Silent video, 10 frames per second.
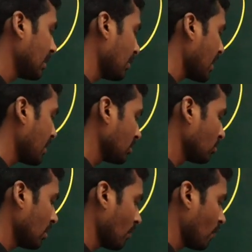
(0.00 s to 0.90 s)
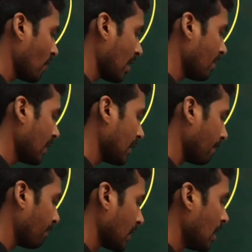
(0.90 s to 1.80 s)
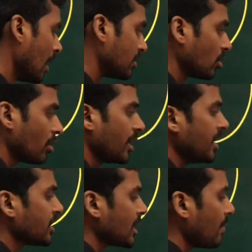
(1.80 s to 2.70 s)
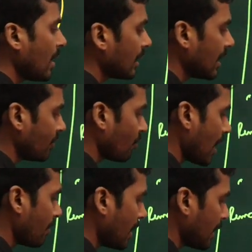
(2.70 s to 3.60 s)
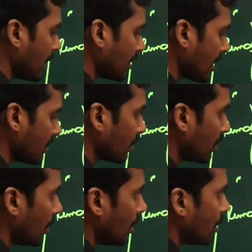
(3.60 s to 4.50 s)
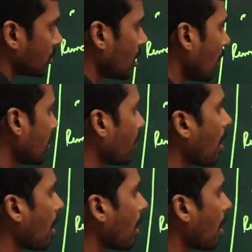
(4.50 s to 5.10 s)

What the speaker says: the remainder is what? 5 by 9. So each time I will get 5 by 9, right? So now the